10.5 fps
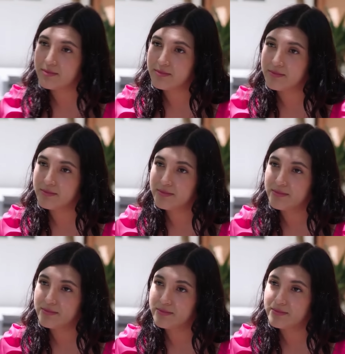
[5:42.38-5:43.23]

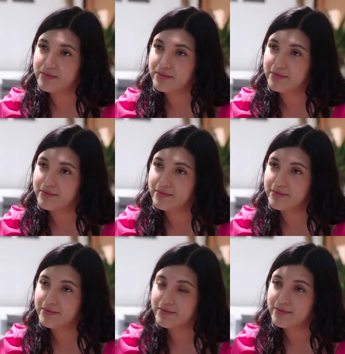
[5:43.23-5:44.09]

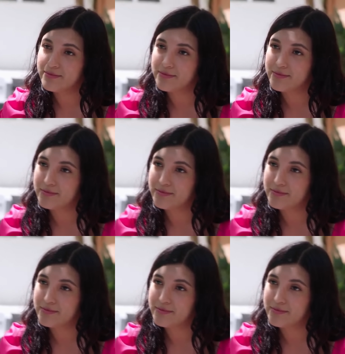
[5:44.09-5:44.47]
(no one is talking)